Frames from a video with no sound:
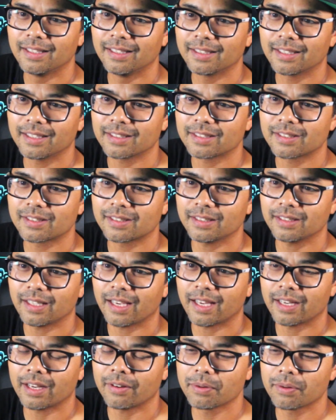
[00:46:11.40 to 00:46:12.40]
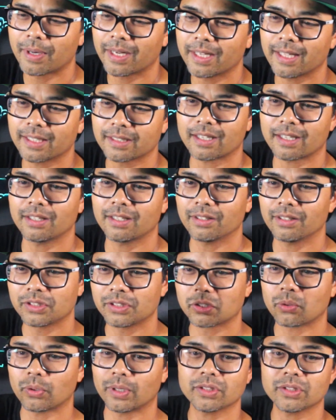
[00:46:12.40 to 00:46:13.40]
Let's see, and everybody that's got all
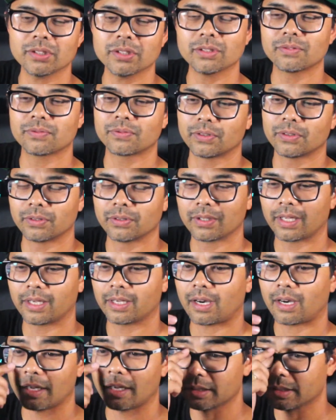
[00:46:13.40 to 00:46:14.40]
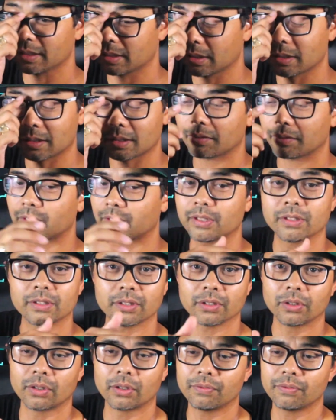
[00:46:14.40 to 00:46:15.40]
these questions for like Hondas and stuff,
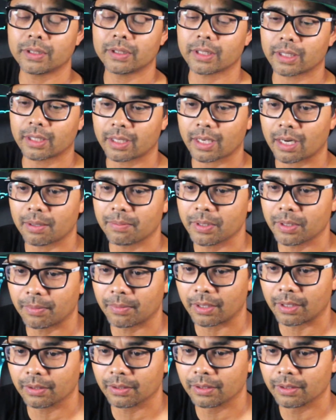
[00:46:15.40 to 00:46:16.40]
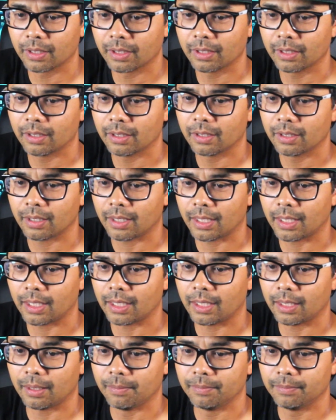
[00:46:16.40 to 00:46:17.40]
seriously, go to VTech Academy tomorrow
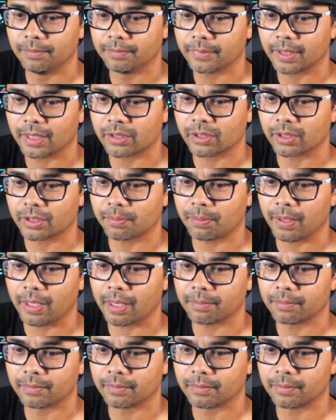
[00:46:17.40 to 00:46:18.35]
at 6 p.m.